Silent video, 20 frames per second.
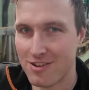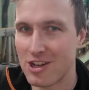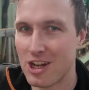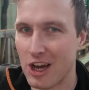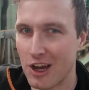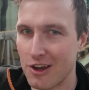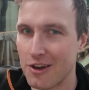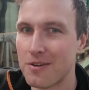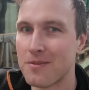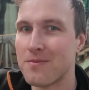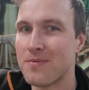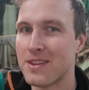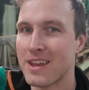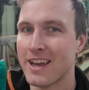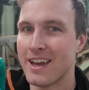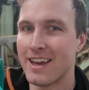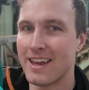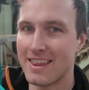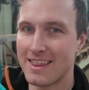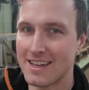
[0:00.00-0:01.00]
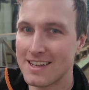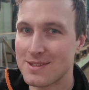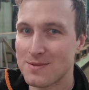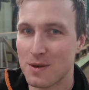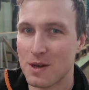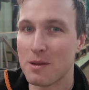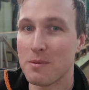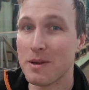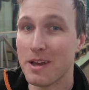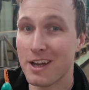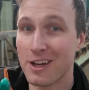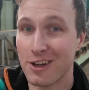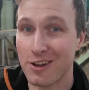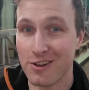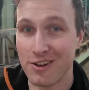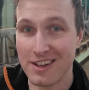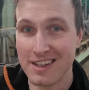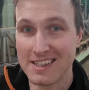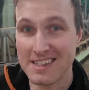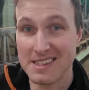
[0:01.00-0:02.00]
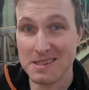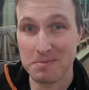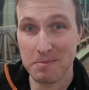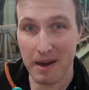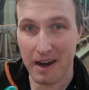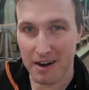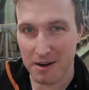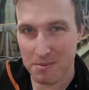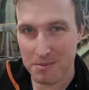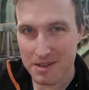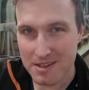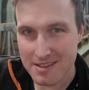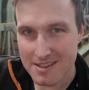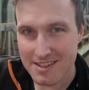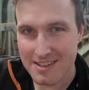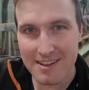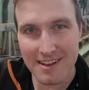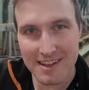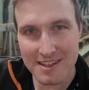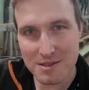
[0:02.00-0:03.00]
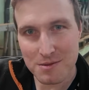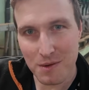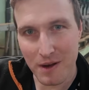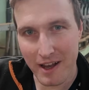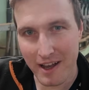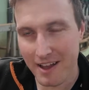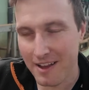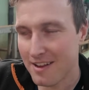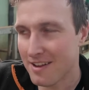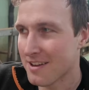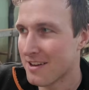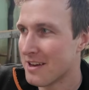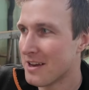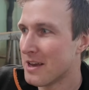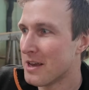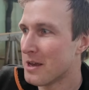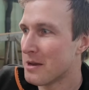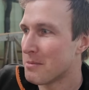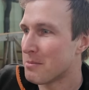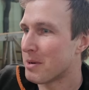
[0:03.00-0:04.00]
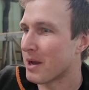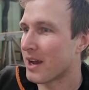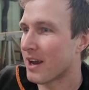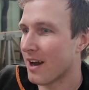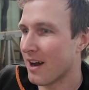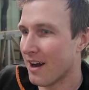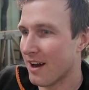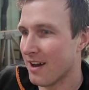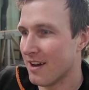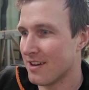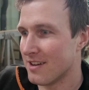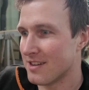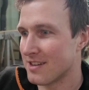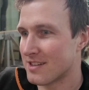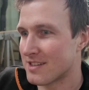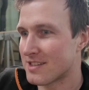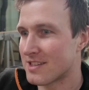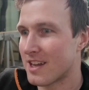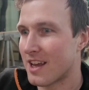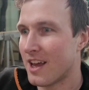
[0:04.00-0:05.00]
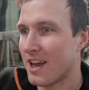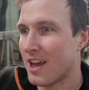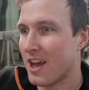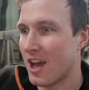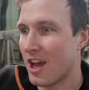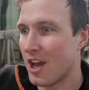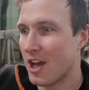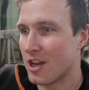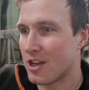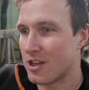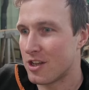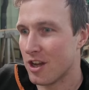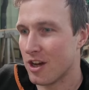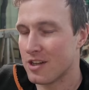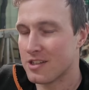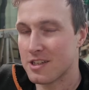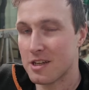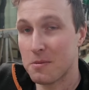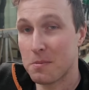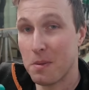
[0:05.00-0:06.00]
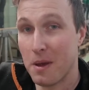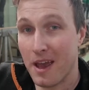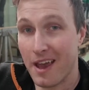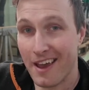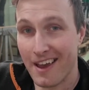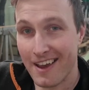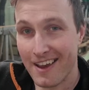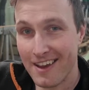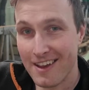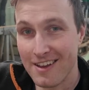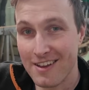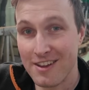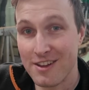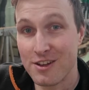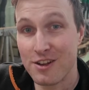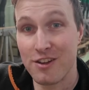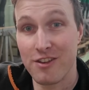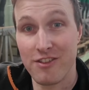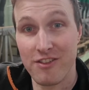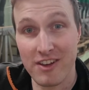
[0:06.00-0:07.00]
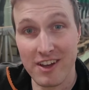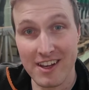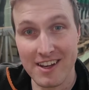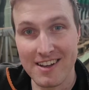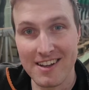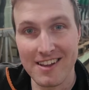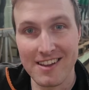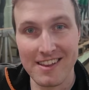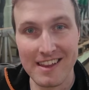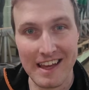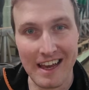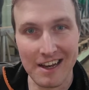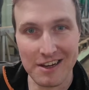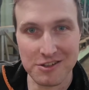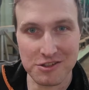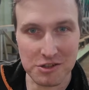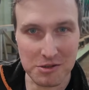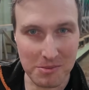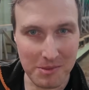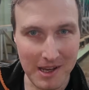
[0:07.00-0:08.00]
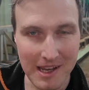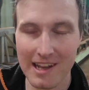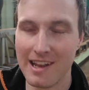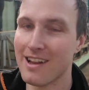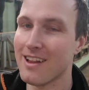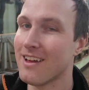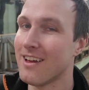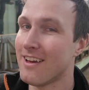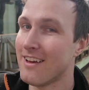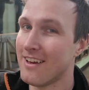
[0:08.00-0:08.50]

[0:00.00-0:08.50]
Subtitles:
Now, this will be a good experiment as well, because does it pay to feed the extra meal?